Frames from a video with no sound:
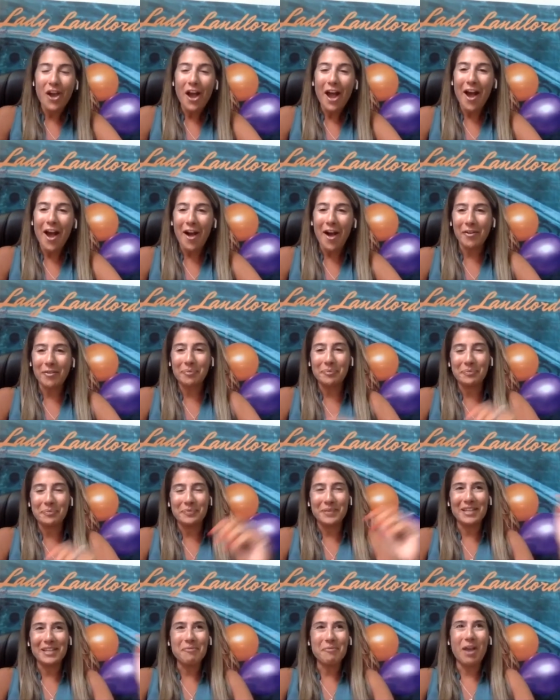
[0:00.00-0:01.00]
um,
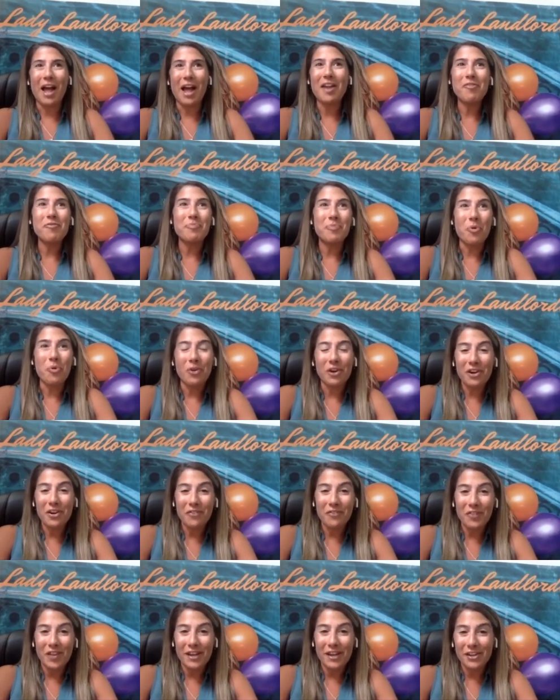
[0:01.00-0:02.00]
kind of more
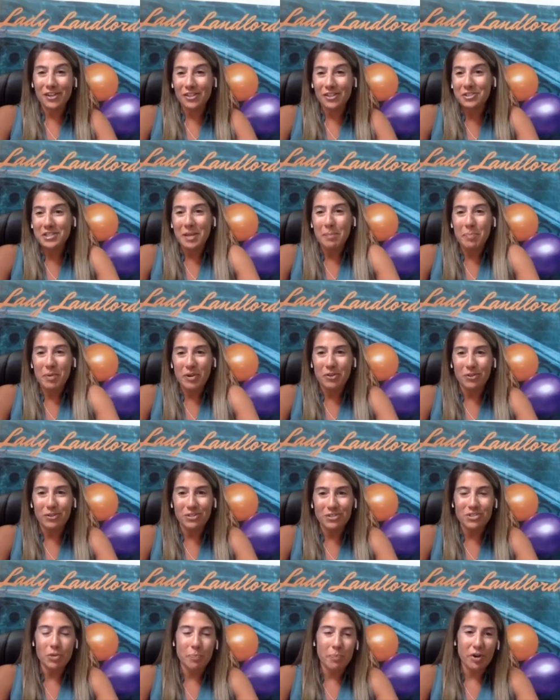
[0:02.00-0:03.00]
of like your
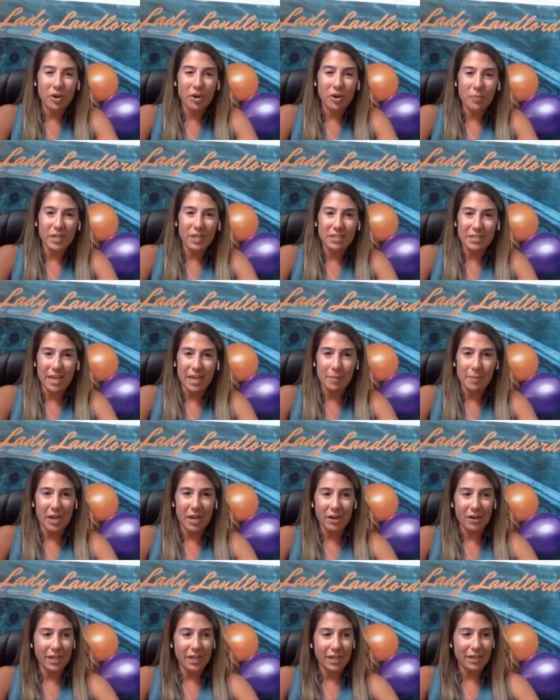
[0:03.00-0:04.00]
typical suburban type
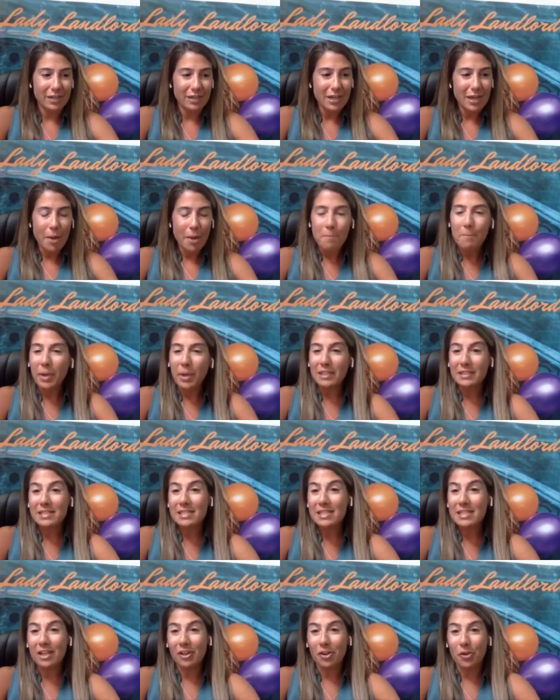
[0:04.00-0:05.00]
area. But
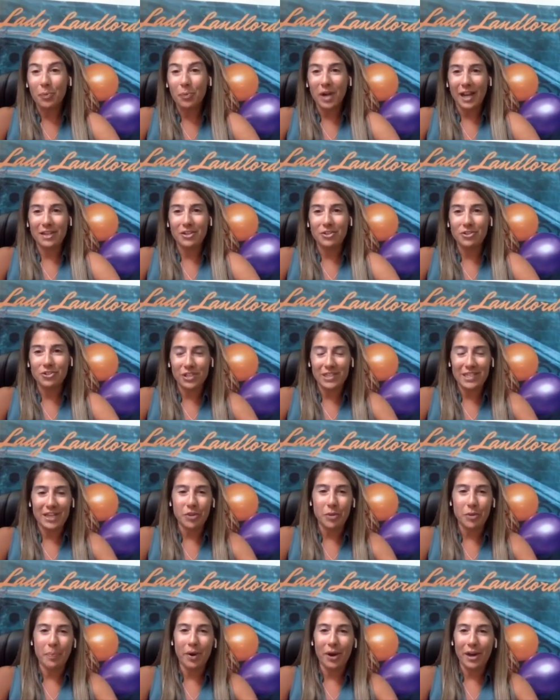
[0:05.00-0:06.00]
still, when I usually
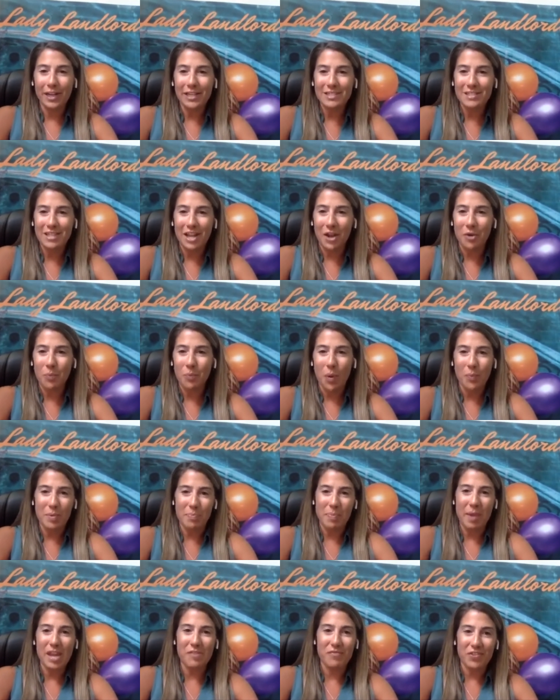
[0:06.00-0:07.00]
tell the price on what we
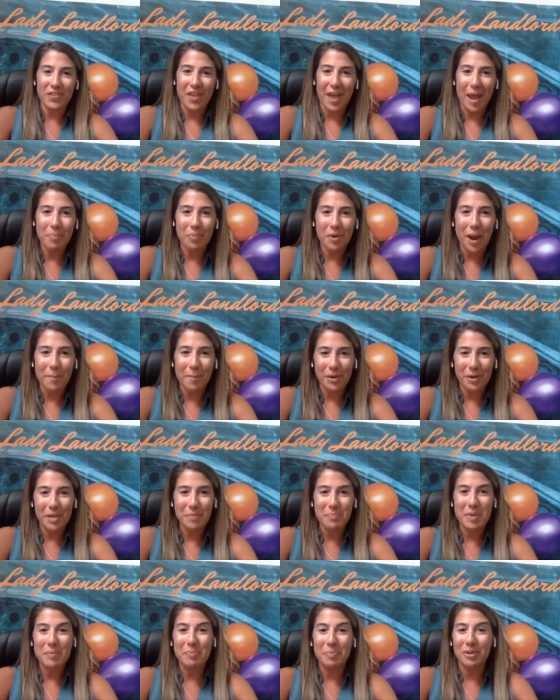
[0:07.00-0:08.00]
paid for that
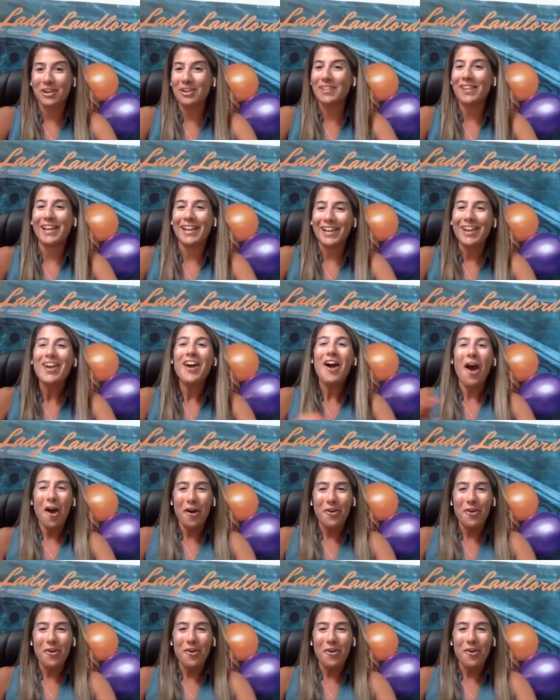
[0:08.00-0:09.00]
property, people are like,
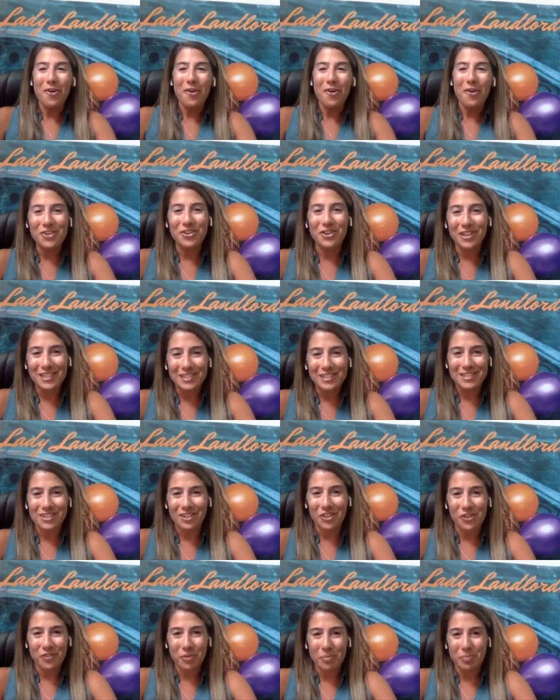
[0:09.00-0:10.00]
okay, New York is
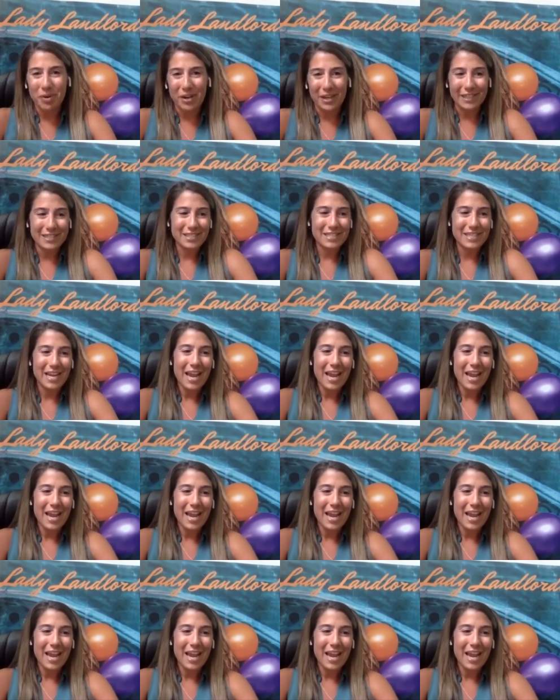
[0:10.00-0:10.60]
still overpriced.